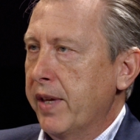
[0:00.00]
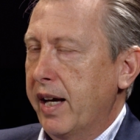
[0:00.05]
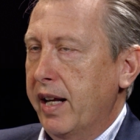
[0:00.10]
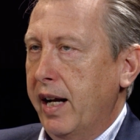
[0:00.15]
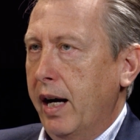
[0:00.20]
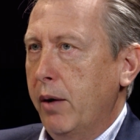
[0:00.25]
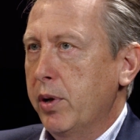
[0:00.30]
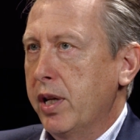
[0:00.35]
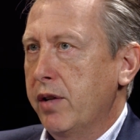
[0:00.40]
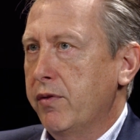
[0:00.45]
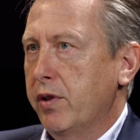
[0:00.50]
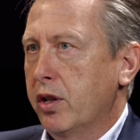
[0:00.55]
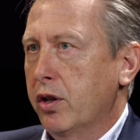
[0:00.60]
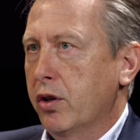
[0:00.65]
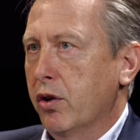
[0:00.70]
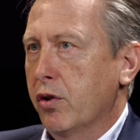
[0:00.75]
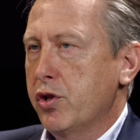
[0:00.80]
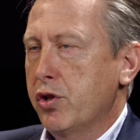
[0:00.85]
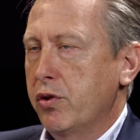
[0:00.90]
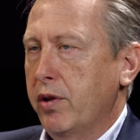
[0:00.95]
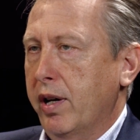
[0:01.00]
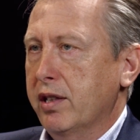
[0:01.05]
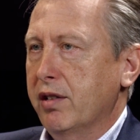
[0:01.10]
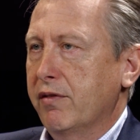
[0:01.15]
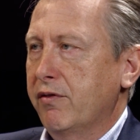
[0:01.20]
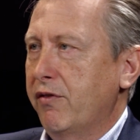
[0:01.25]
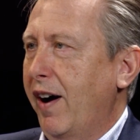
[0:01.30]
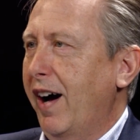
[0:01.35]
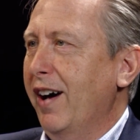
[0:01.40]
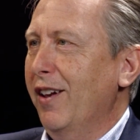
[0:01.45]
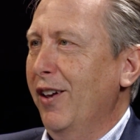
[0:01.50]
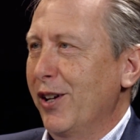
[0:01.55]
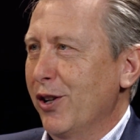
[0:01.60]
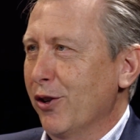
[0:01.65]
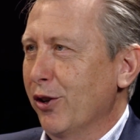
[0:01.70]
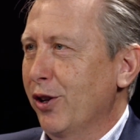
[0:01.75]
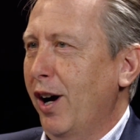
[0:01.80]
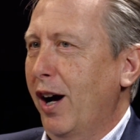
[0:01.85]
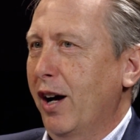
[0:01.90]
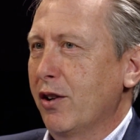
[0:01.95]
And I would even encourage you not to violate your
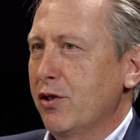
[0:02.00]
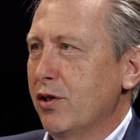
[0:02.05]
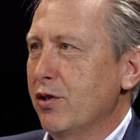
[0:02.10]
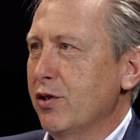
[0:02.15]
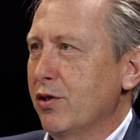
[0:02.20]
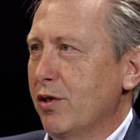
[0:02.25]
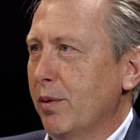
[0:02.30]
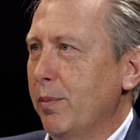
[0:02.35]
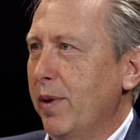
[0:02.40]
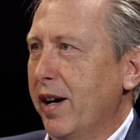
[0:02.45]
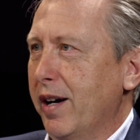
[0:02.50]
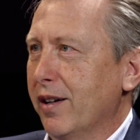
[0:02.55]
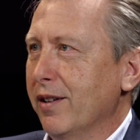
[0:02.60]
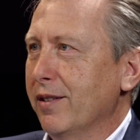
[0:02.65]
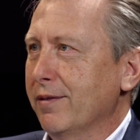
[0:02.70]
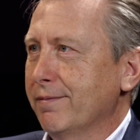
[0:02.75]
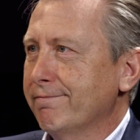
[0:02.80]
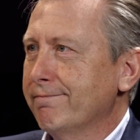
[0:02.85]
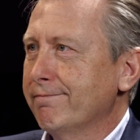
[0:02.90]
conscience in the matter.